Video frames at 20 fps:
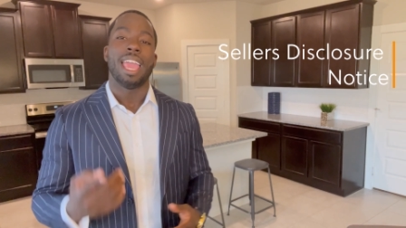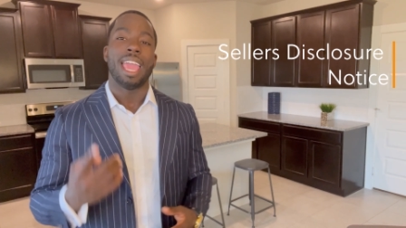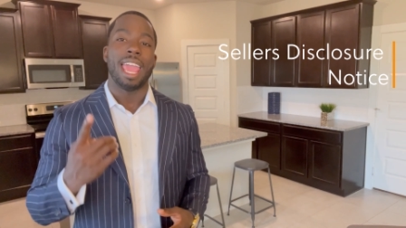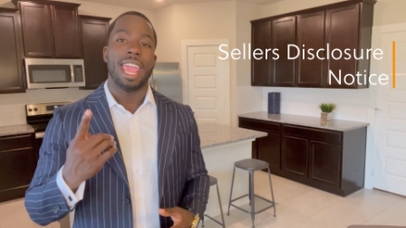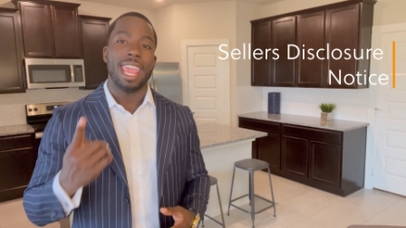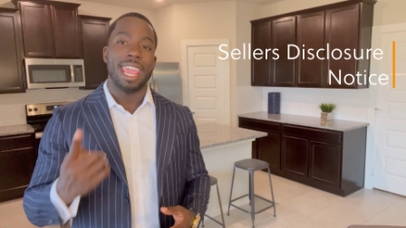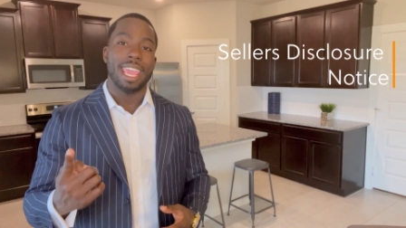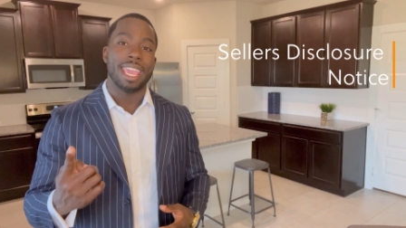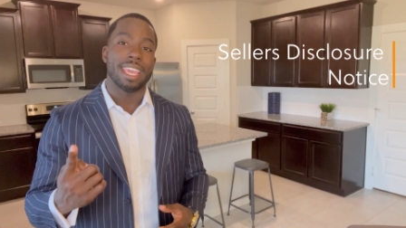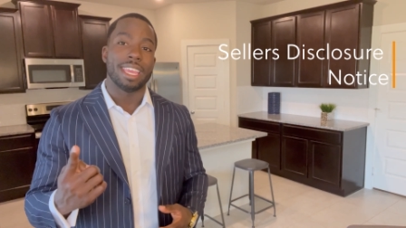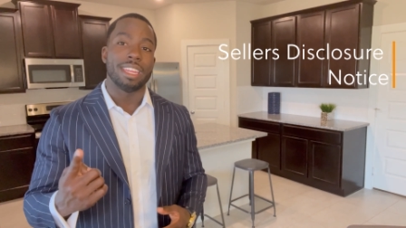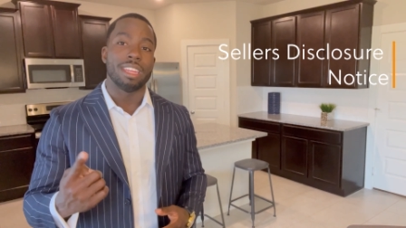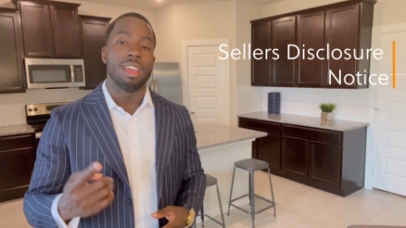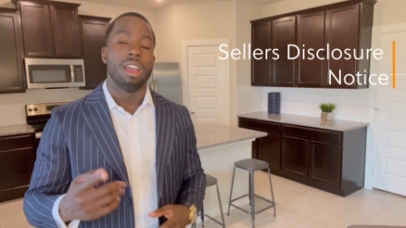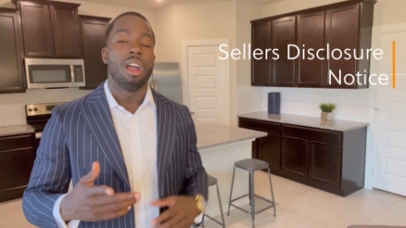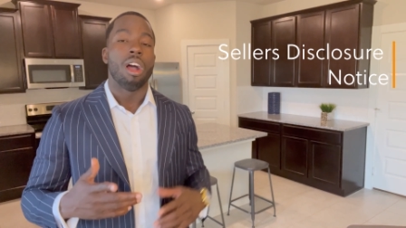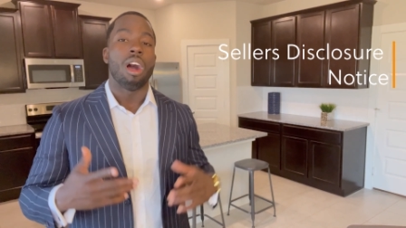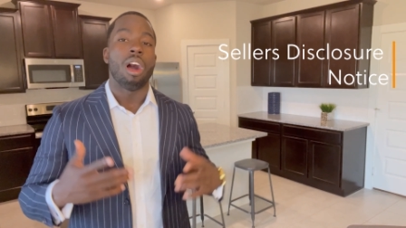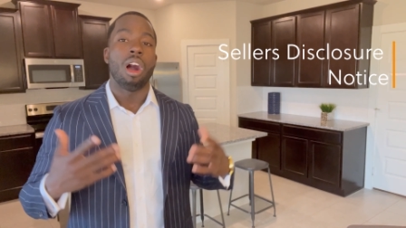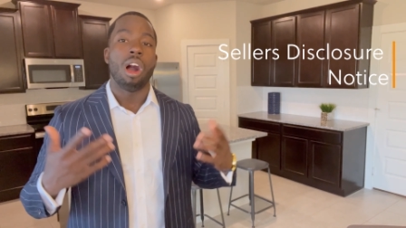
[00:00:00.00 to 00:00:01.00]
and
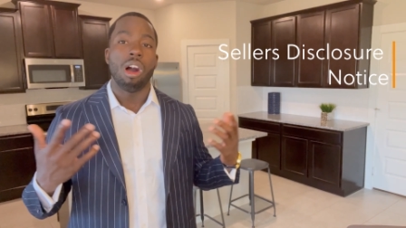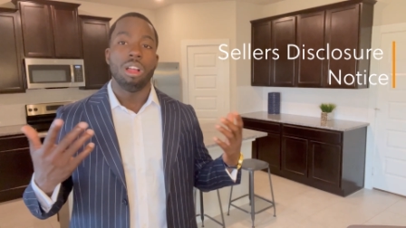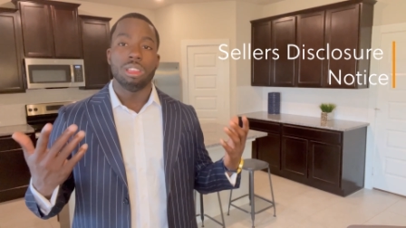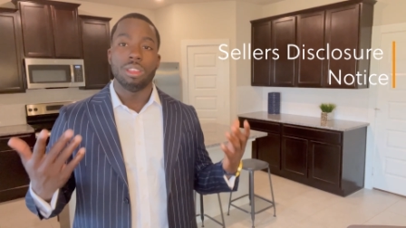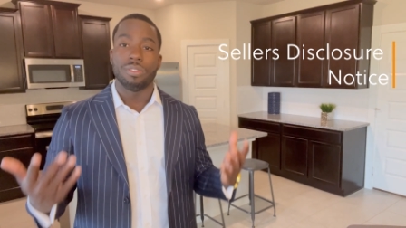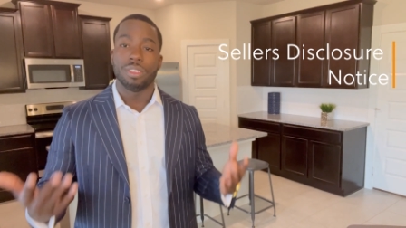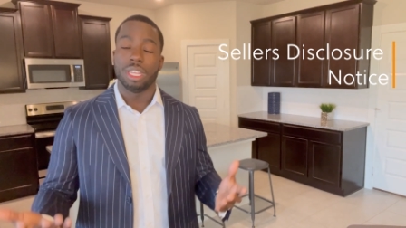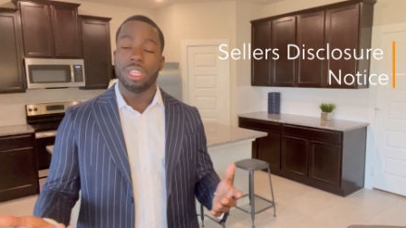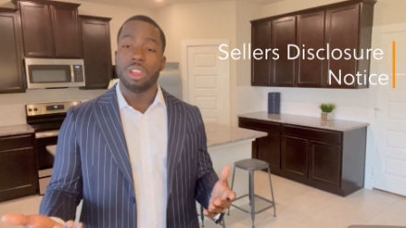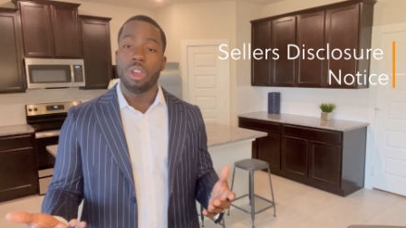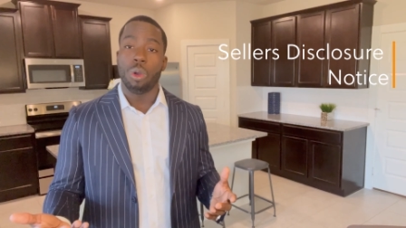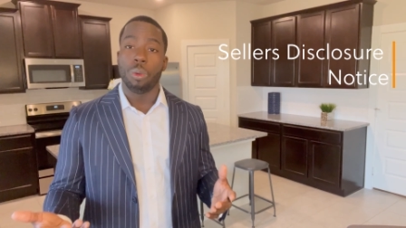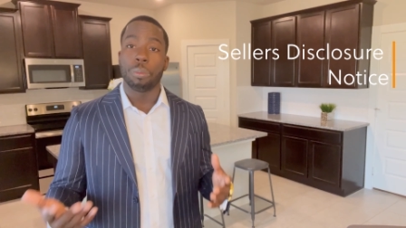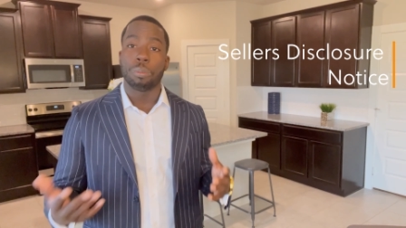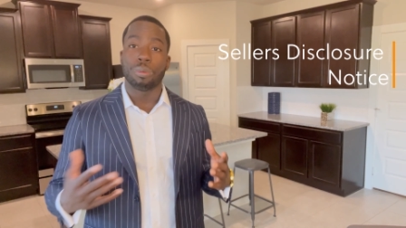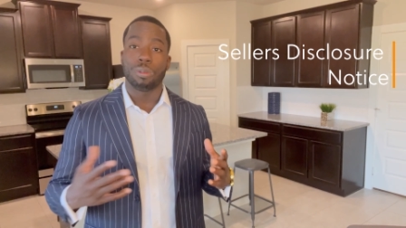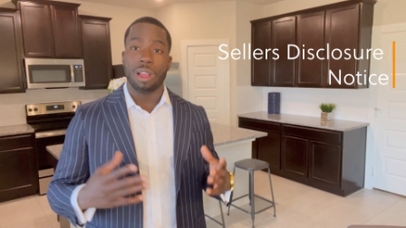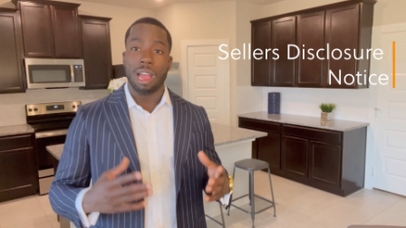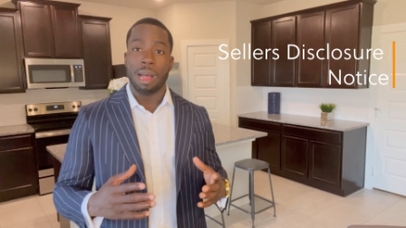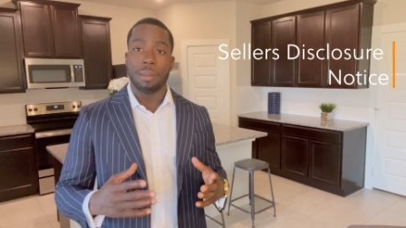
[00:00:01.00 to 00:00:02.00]
all of the known
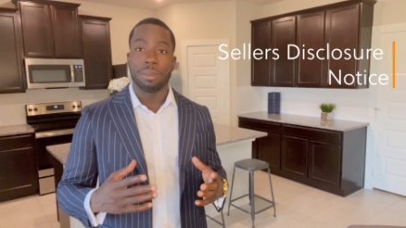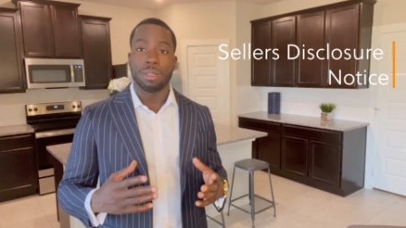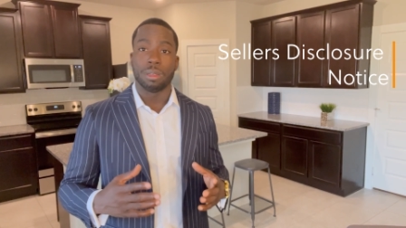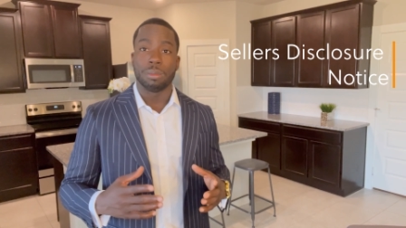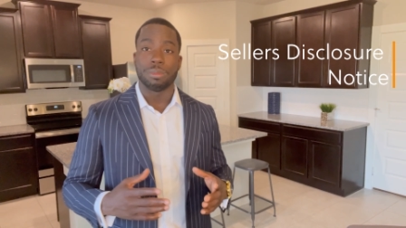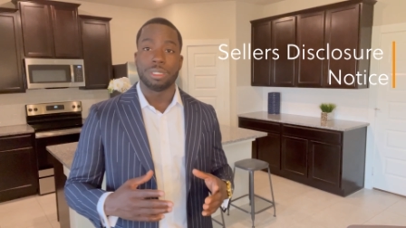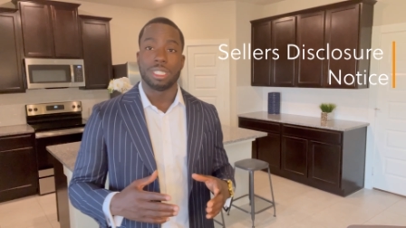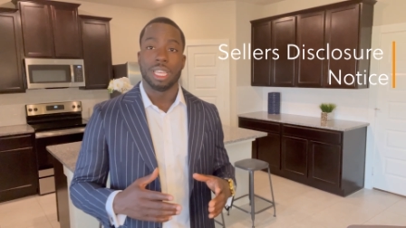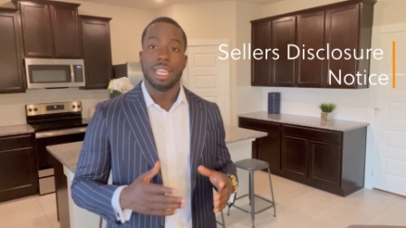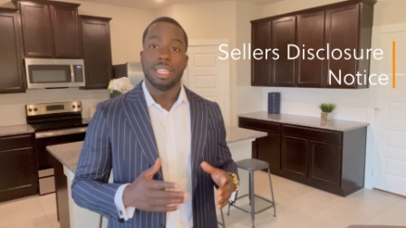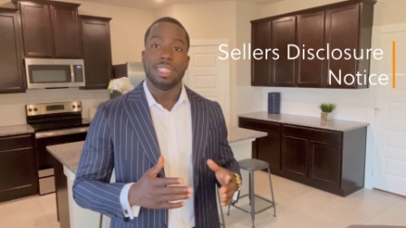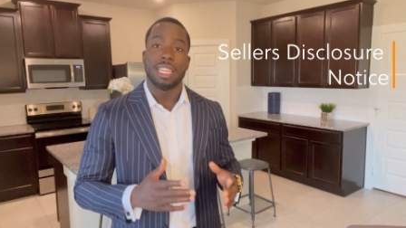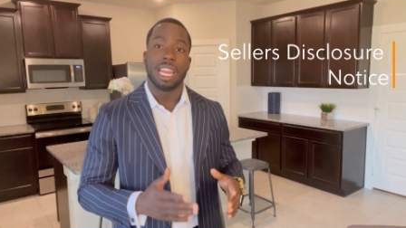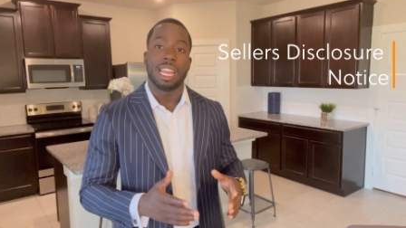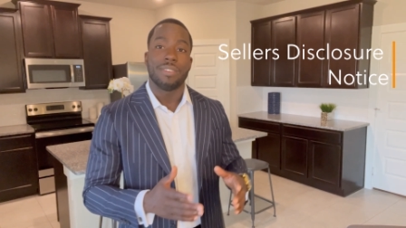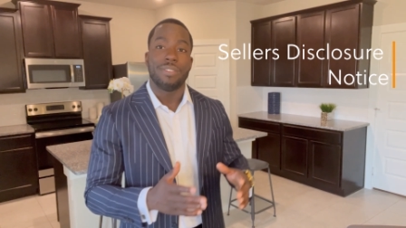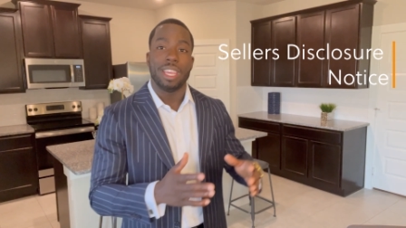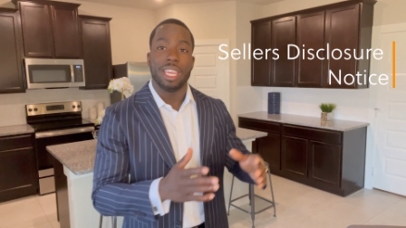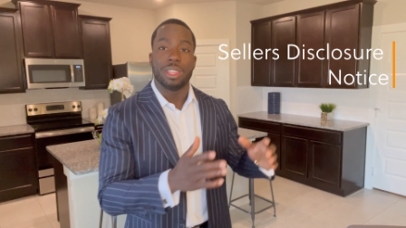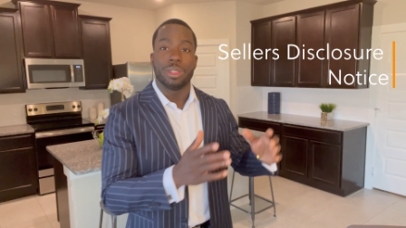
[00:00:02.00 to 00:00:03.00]
problems that
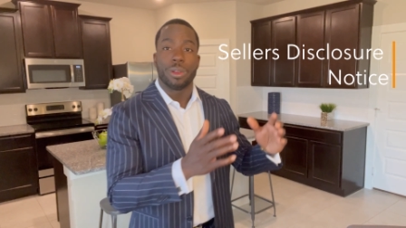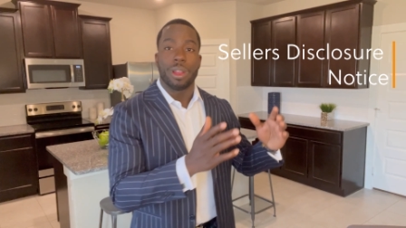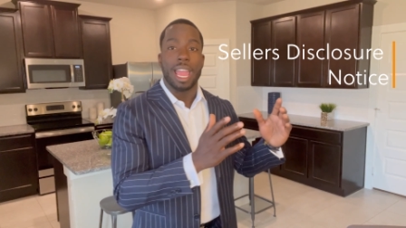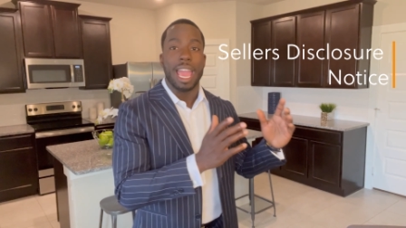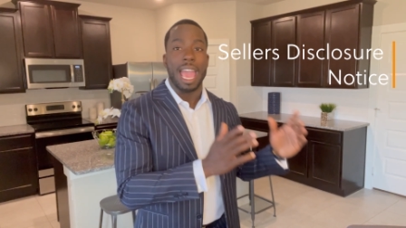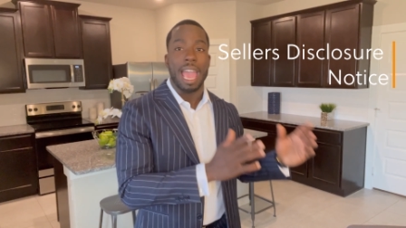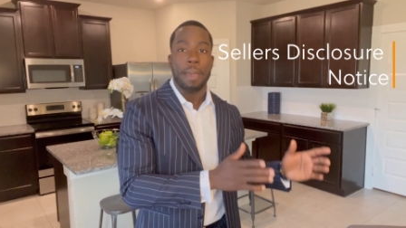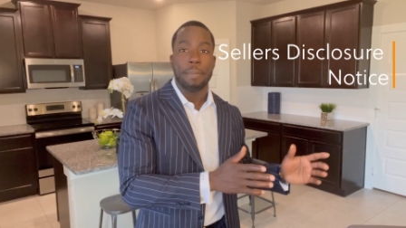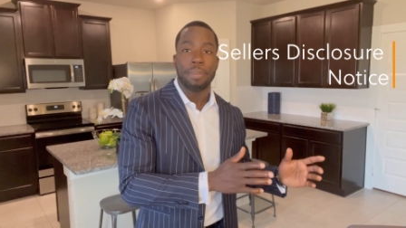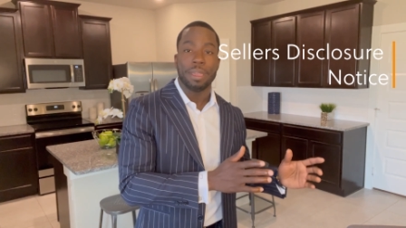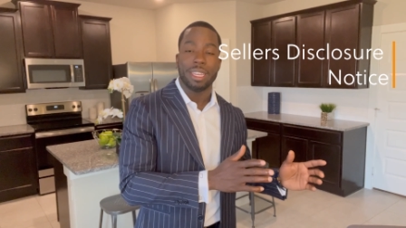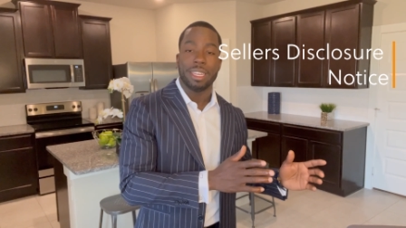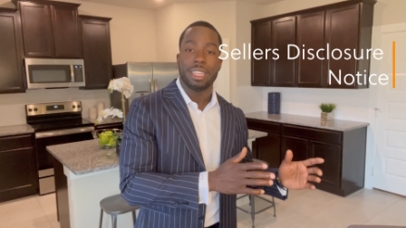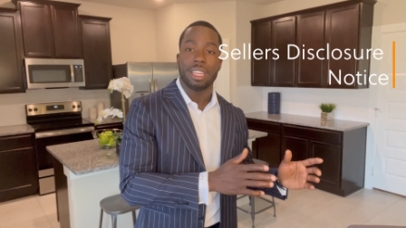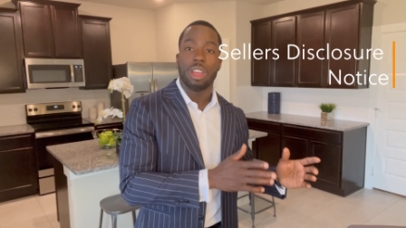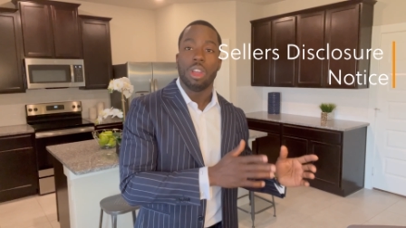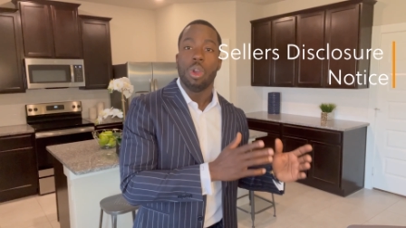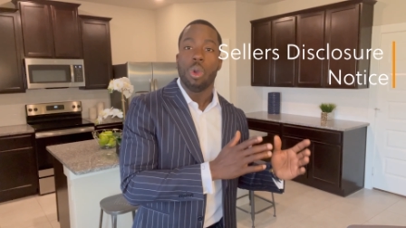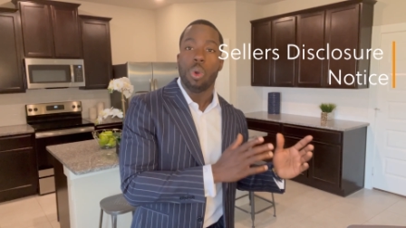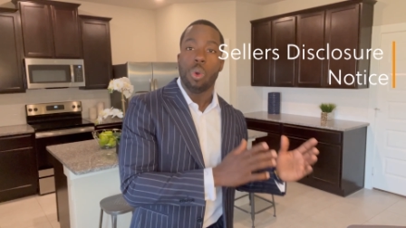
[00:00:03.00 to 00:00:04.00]
have either happened